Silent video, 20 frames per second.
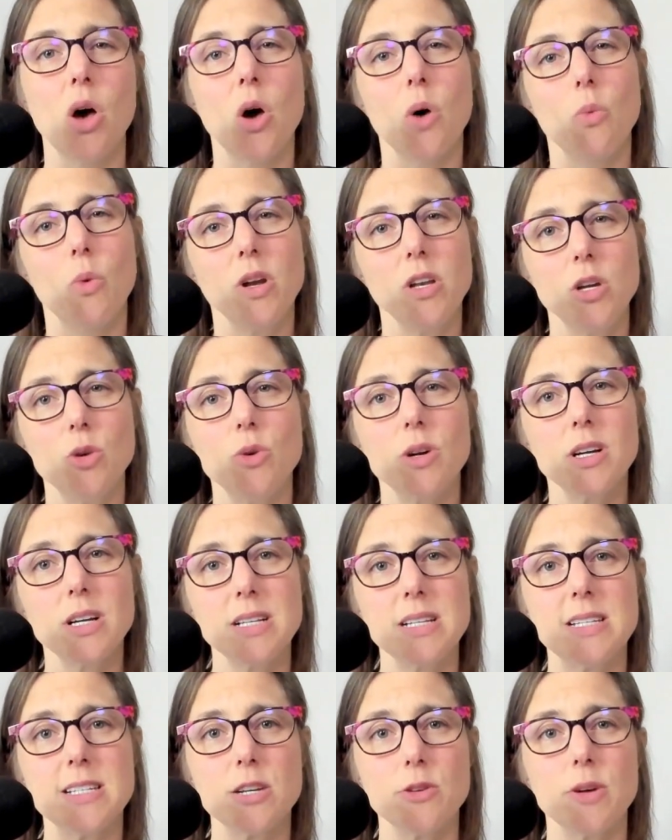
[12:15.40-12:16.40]
When you are
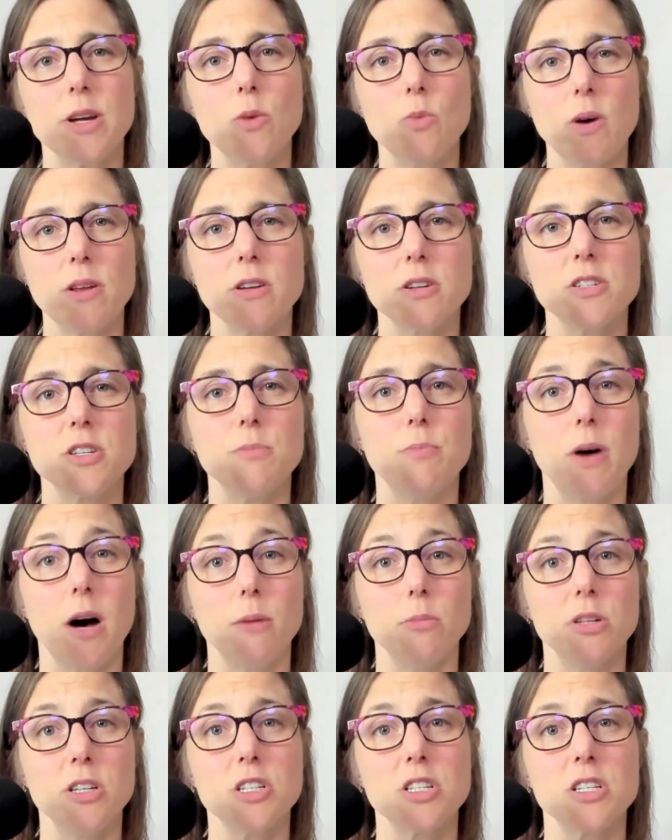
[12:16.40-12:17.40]
considering whether to
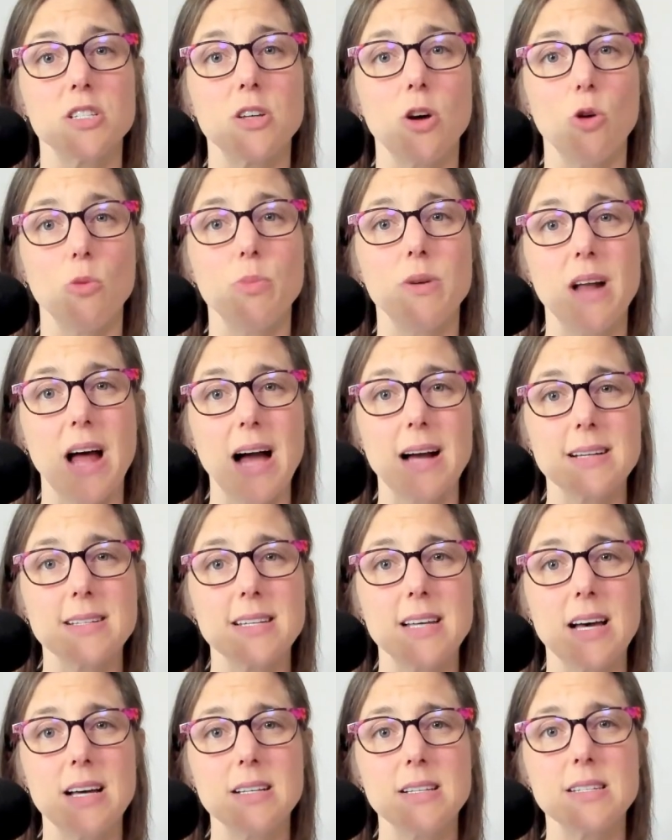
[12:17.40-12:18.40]
publish as open
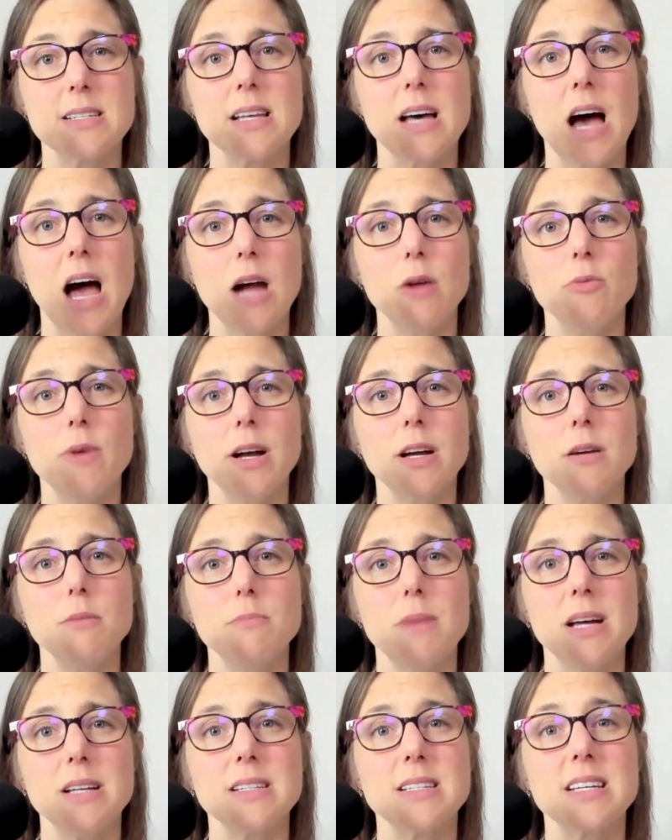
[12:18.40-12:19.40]
access, I
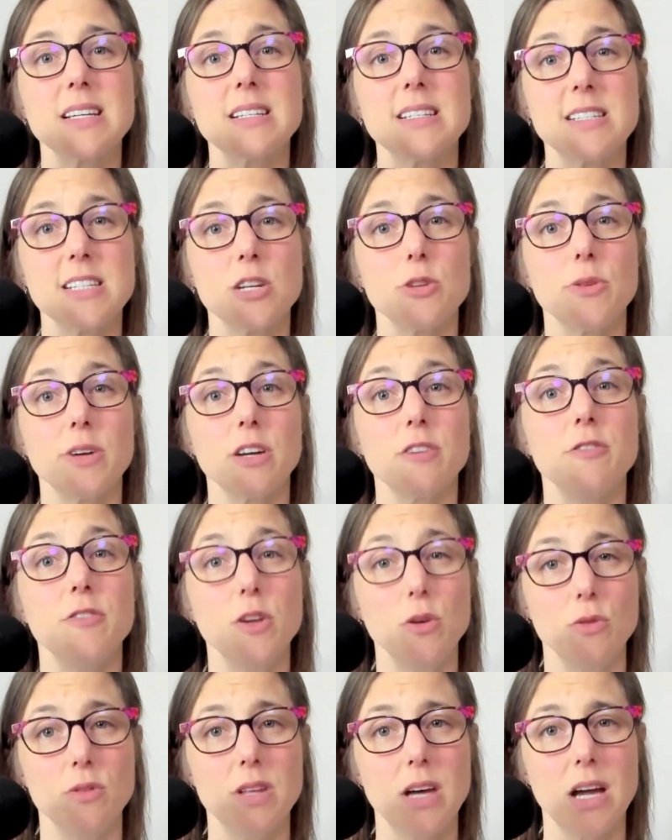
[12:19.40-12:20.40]
recommend considering a
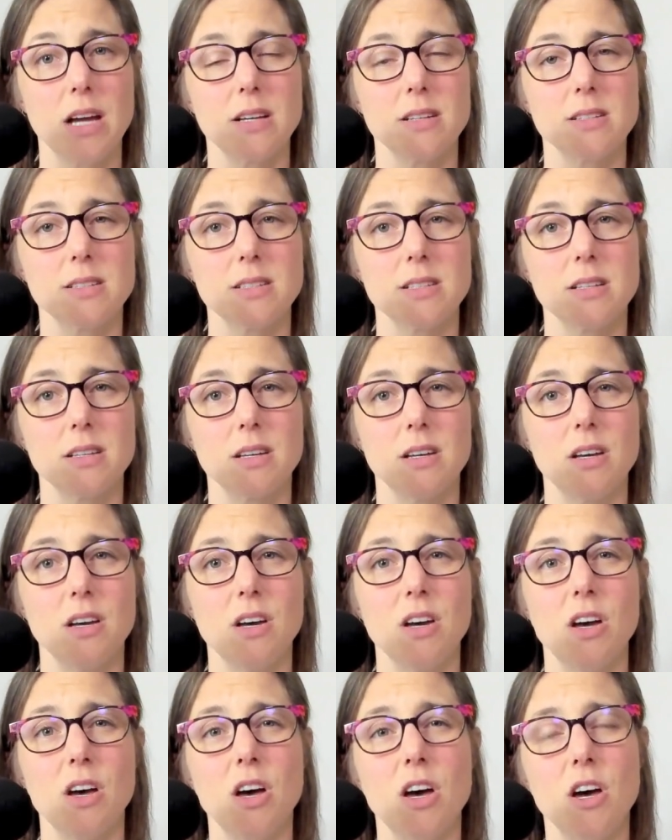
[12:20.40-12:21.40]
few things.
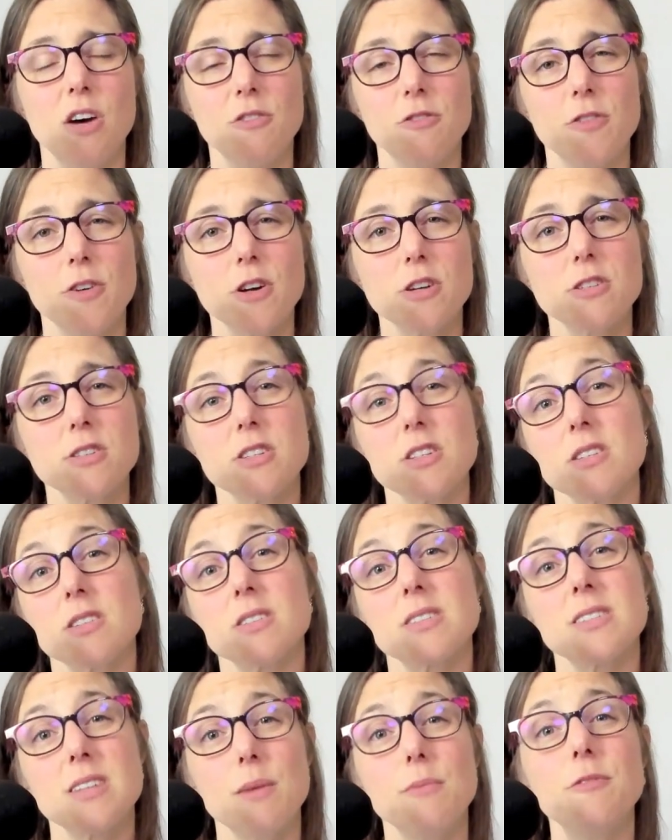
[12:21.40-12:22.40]
First,
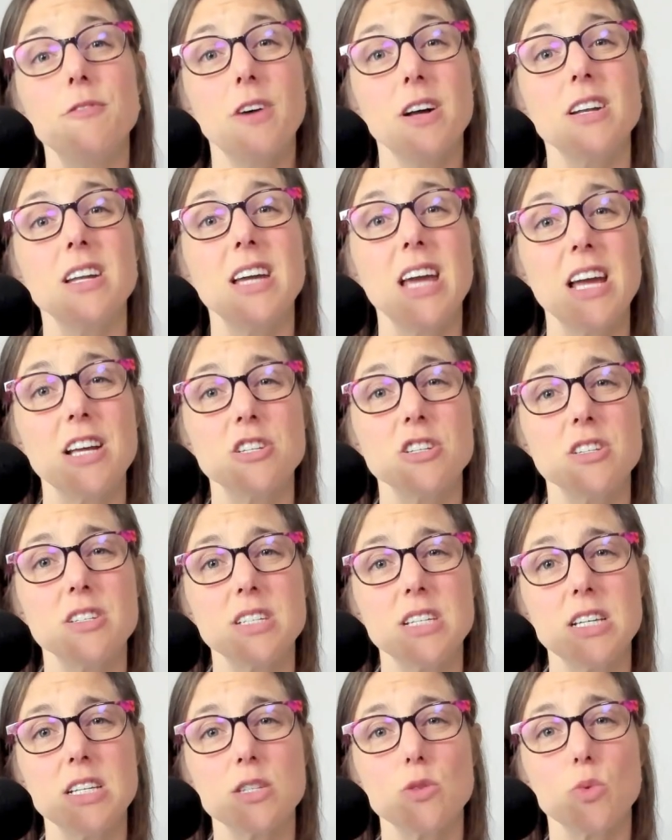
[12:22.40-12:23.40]
some funding
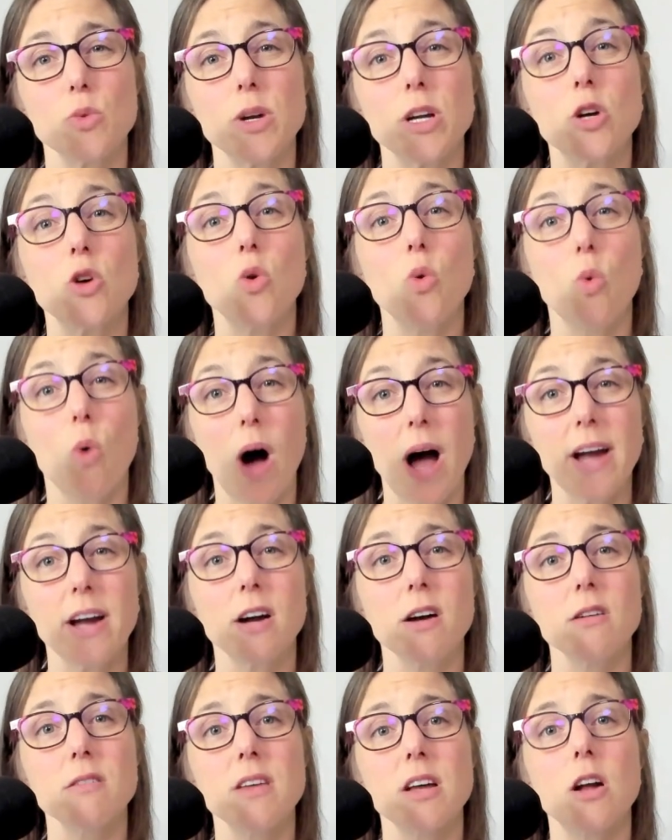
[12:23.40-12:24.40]
agencies
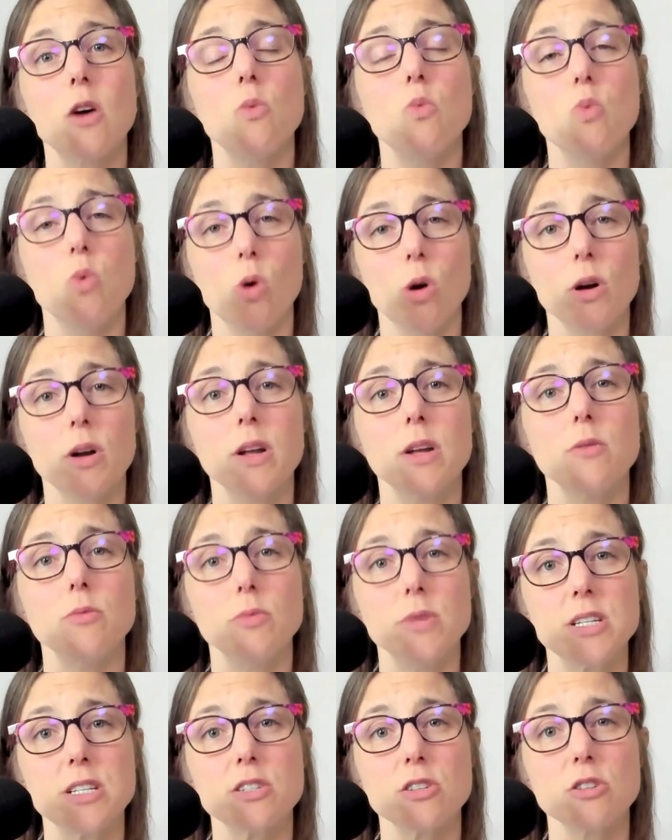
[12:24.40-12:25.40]
require that awarded
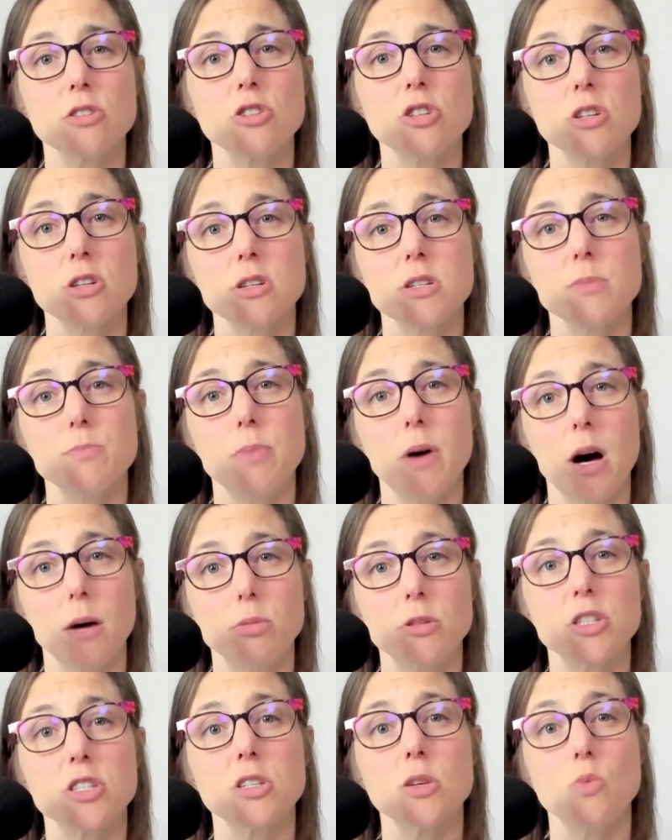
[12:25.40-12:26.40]
researchers
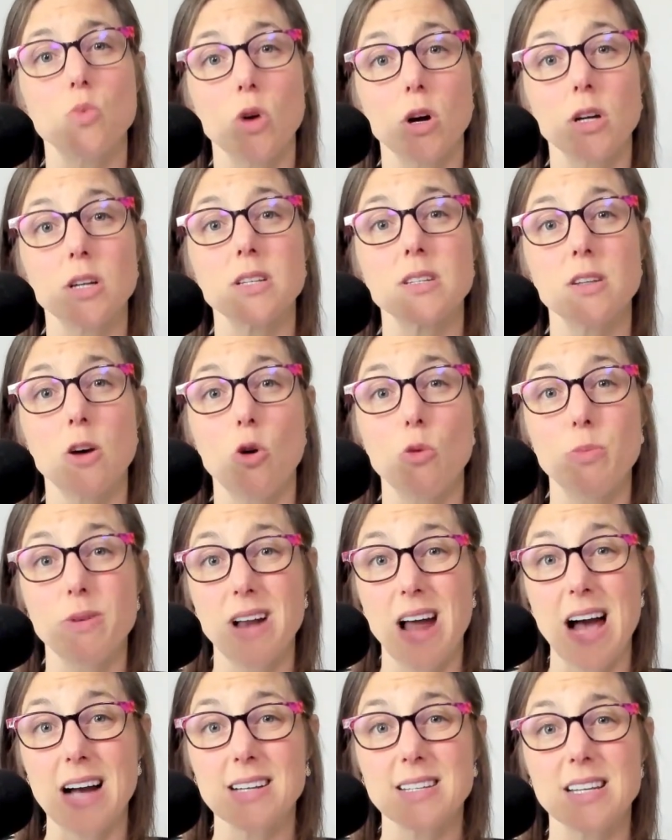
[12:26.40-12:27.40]
publish the work as open
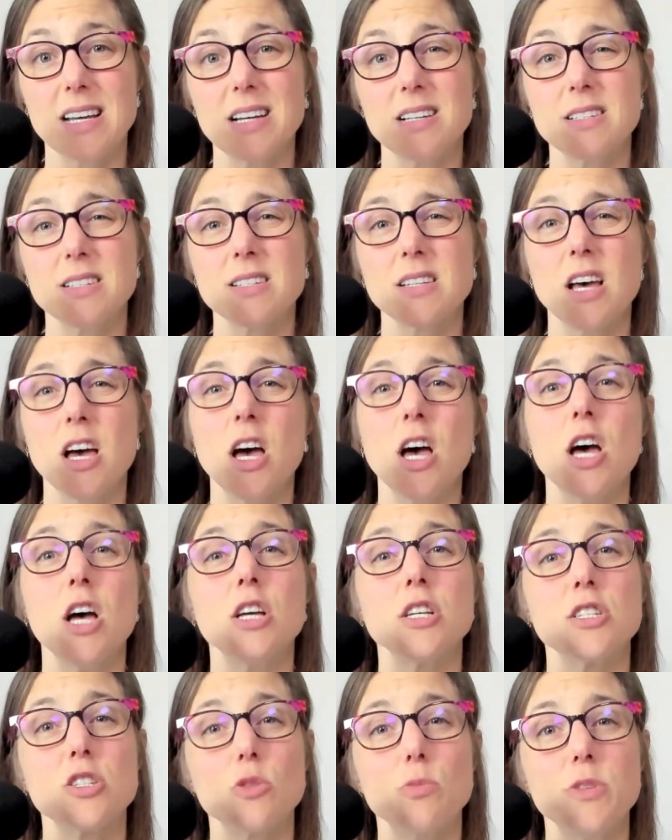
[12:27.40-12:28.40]
access,
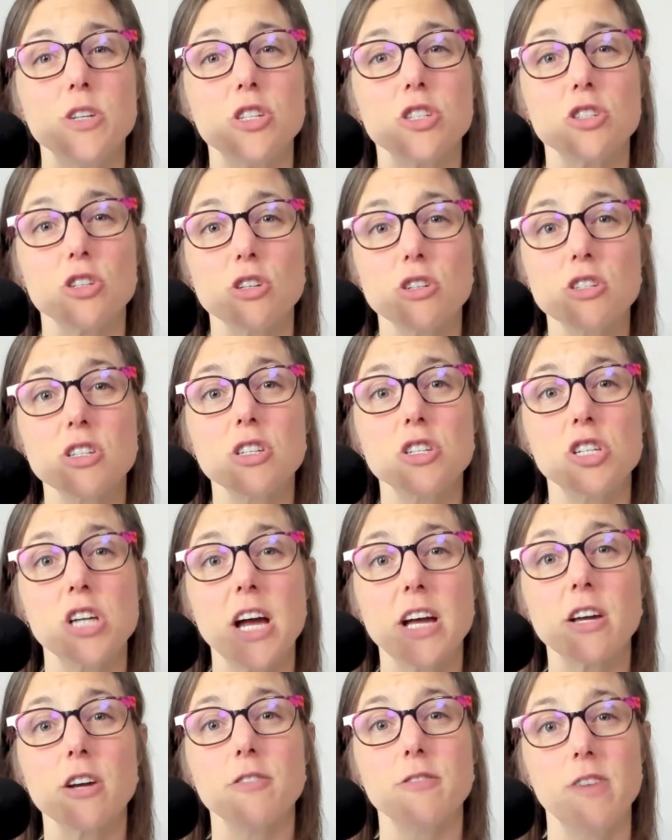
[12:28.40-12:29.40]
so be sure to
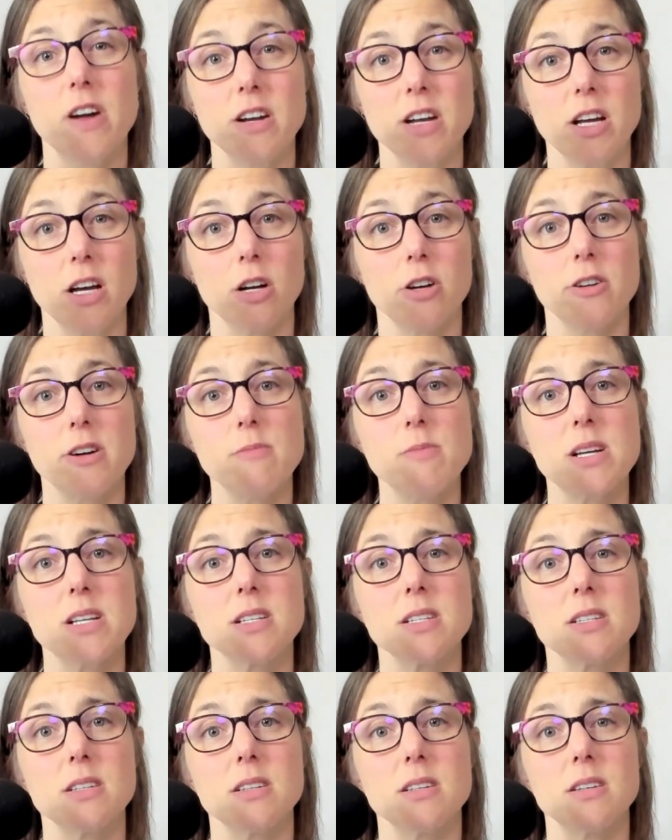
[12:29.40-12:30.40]
check your funding agreement.